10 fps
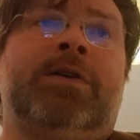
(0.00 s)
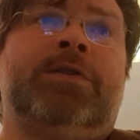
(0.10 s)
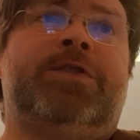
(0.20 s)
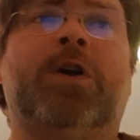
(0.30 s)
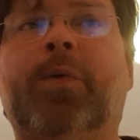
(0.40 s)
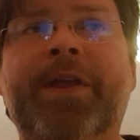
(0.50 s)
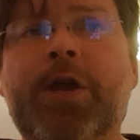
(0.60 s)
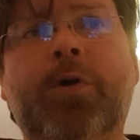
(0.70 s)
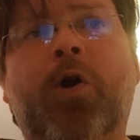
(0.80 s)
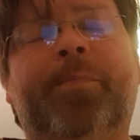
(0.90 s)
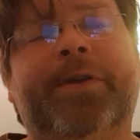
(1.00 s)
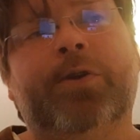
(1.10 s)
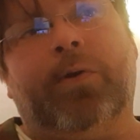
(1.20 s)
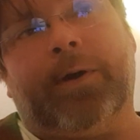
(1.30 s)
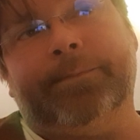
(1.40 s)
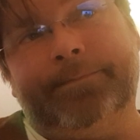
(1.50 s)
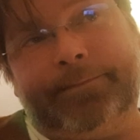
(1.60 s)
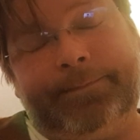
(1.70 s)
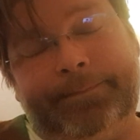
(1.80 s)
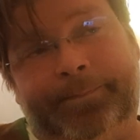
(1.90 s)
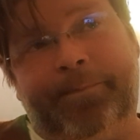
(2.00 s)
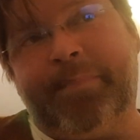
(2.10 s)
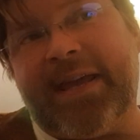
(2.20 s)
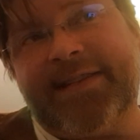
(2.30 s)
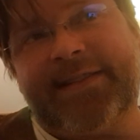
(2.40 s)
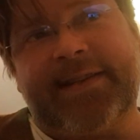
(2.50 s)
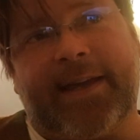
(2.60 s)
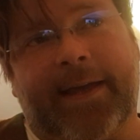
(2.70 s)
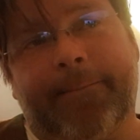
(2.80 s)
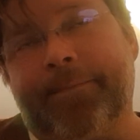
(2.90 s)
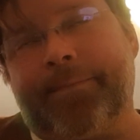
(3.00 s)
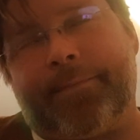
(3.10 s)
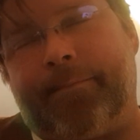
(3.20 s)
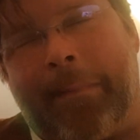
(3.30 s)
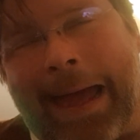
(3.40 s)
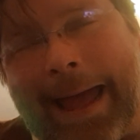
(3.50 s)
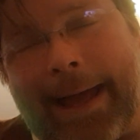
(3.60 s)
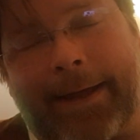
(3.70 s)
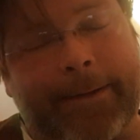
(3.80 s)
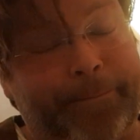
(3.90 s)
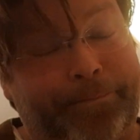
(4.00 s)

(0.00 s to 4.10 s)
so when you open your PC, Mac,